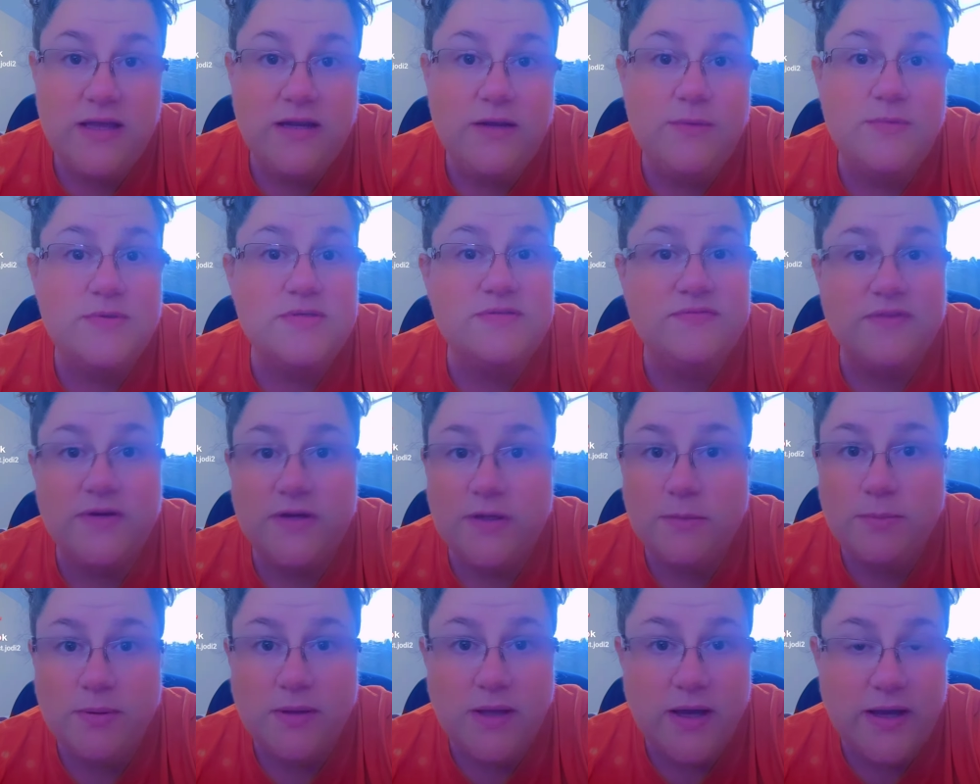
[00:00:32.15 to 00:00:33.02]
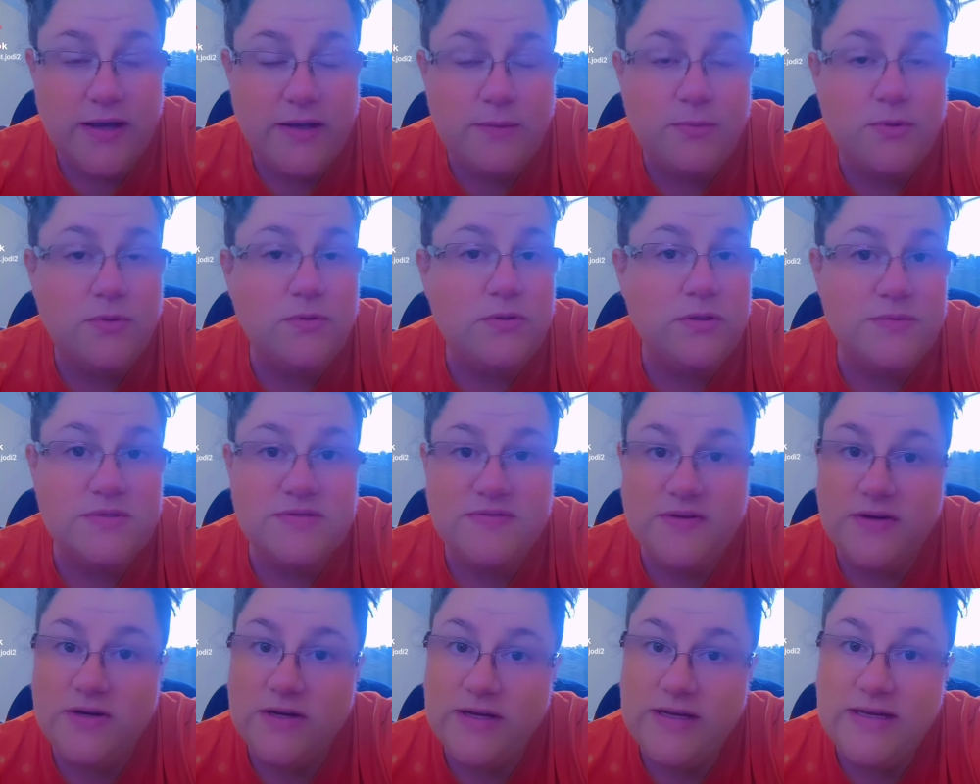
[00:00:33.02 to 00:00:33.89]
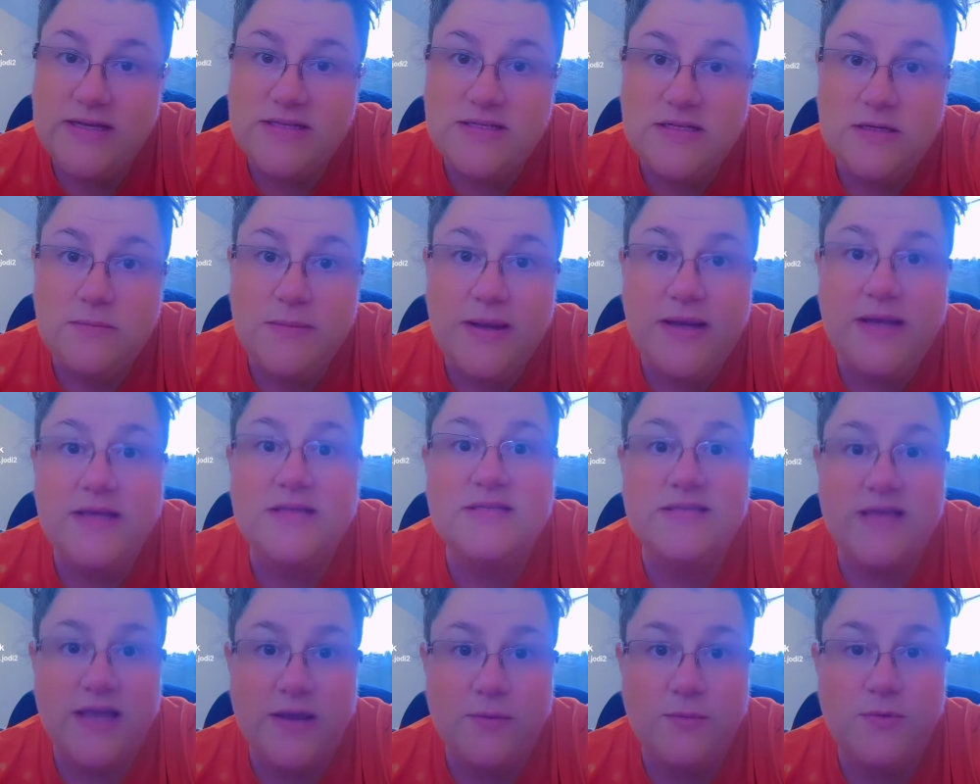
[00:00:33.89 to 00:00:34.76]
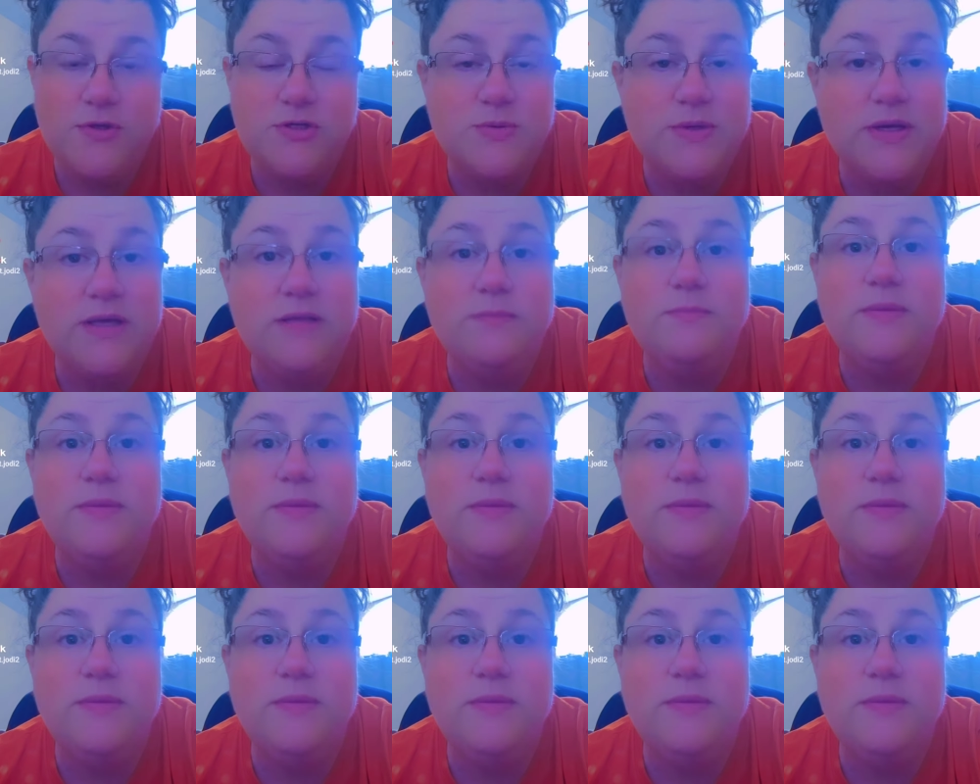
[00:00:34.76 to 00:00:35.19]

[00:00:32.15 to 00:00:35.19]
It was very pliable. It was very easy to make a sandwich with,